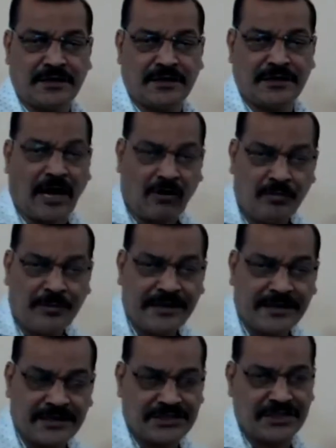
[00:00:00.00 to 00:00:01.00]

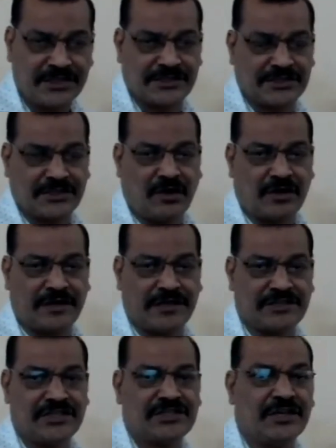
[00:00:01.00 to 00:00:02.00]
documentations or
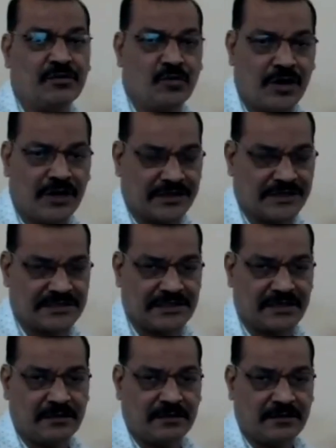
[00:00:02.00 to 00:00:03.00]
necessary words,
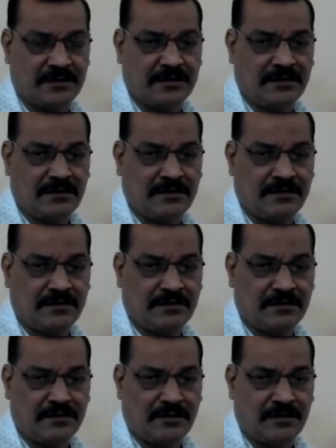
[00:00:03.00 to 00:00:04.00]

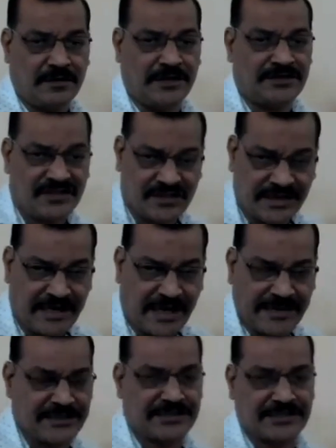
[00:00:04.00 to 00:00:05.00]
necessary
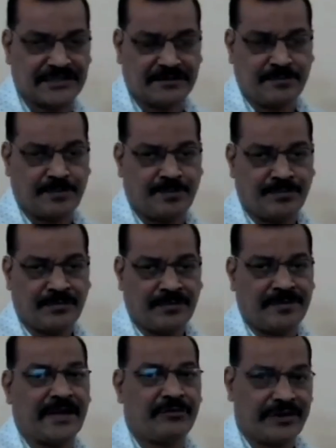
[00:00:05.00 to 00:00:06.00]
lines
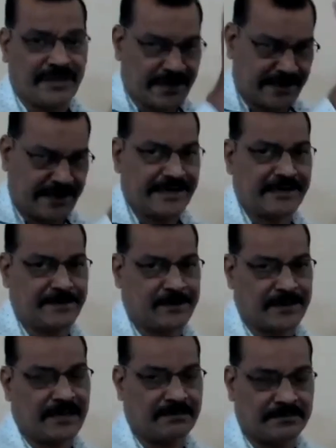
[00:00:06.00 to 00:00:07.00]
that we can write a
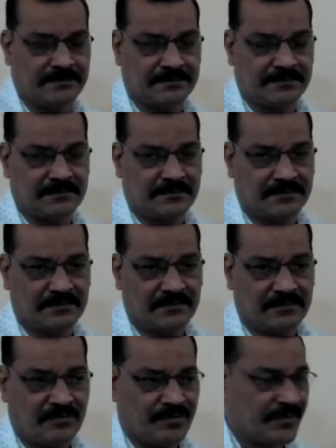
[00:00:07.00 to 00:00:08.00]
program?
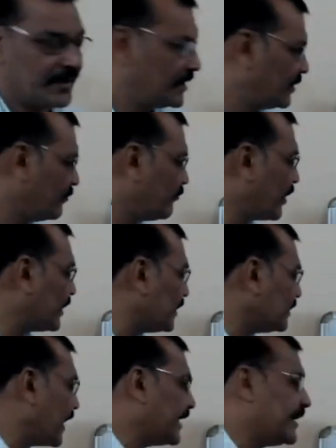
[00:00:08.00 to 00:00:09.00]
What are
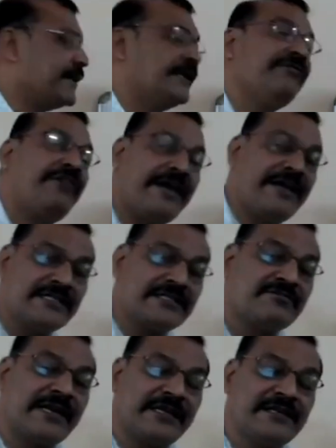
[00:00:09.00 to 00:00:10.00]
the identifiers?
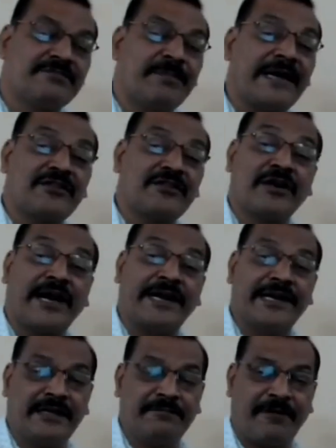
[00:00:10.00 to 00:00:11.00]
What is Python
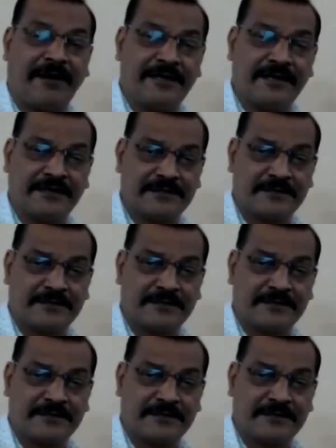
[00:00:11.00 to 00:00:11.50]
identifiers?